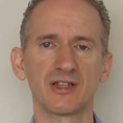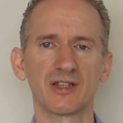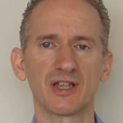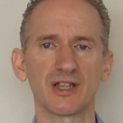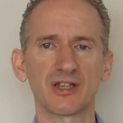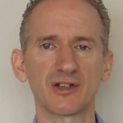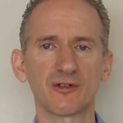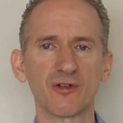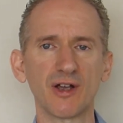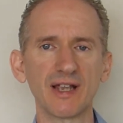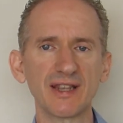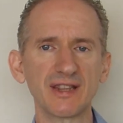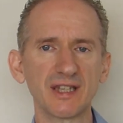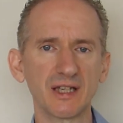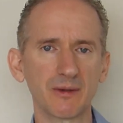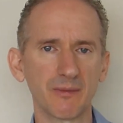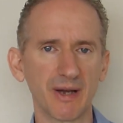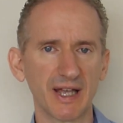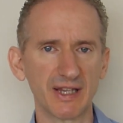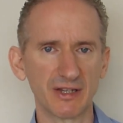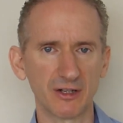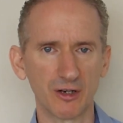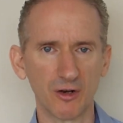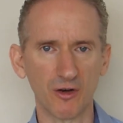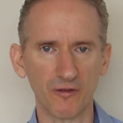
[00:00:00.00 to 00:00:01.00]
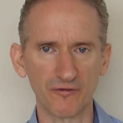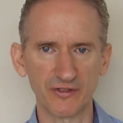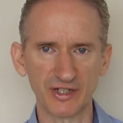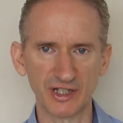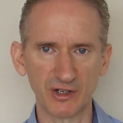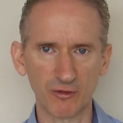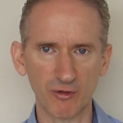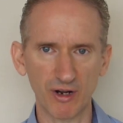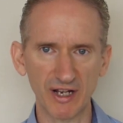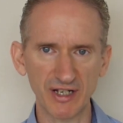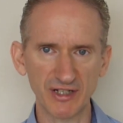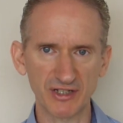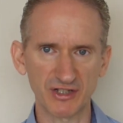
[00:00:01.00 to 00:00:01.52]
Now, the great thing about the lofty
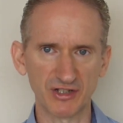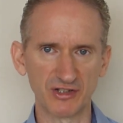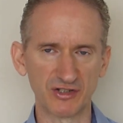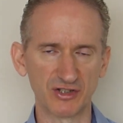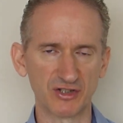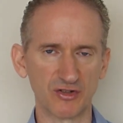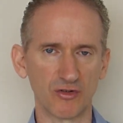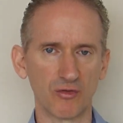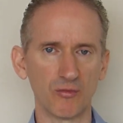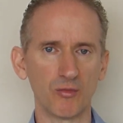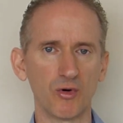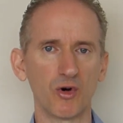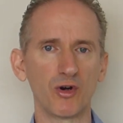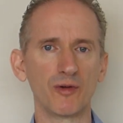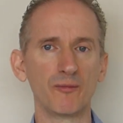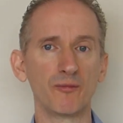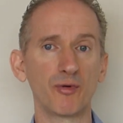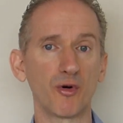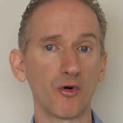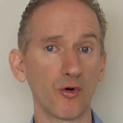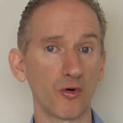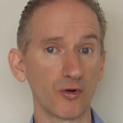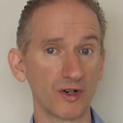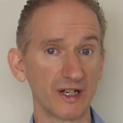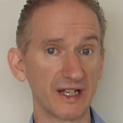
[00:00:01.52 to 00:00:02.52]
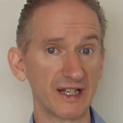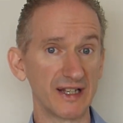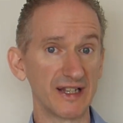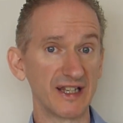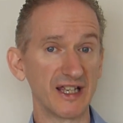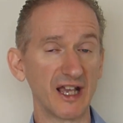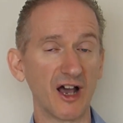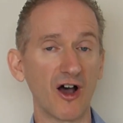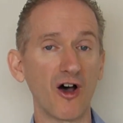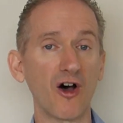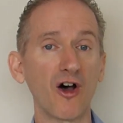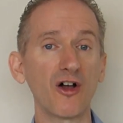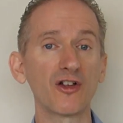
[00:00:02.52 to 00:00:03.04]
questions, or more importantly,
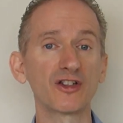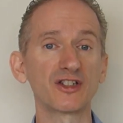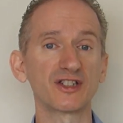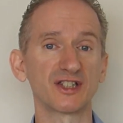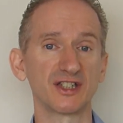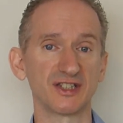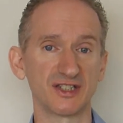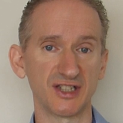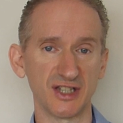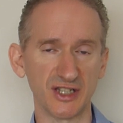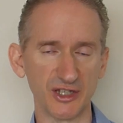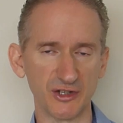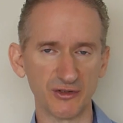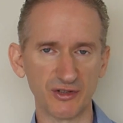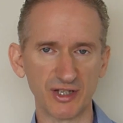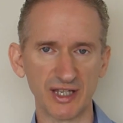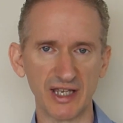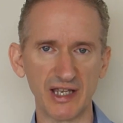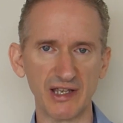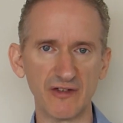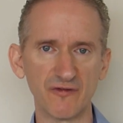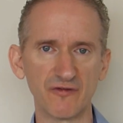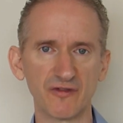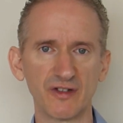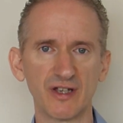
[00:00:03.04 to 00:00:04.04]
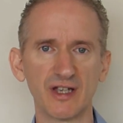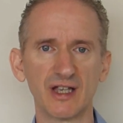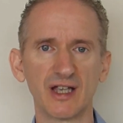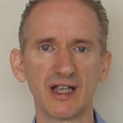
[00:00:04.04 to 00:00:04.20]
the answers that you give,